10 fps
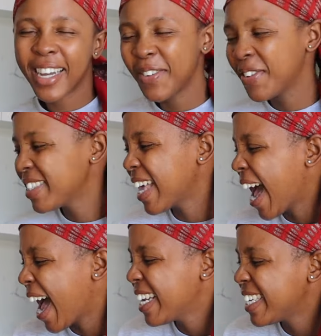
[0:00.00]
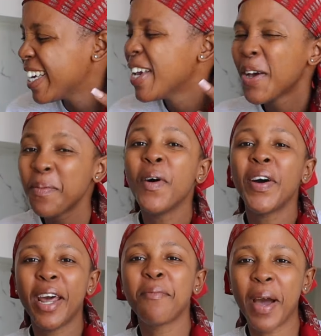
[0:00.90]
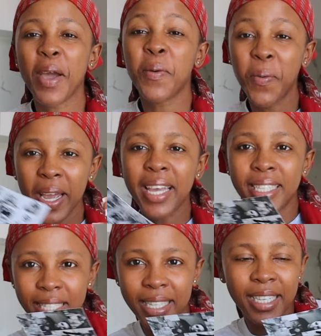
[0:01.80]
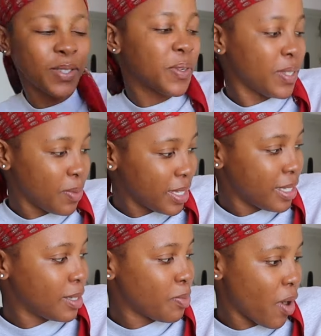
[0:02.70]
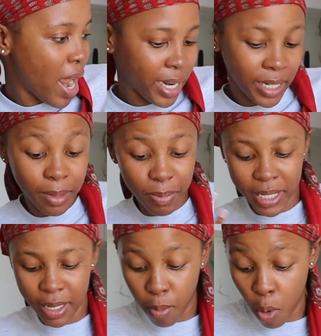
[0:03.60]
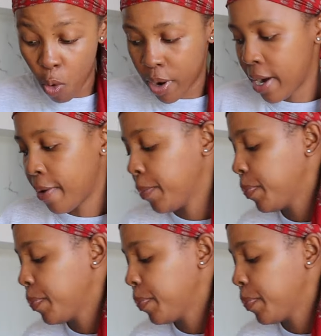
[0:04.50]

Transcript: Come on, honey. Bona by Wendy. So it's Wendy's brand, but he Bona.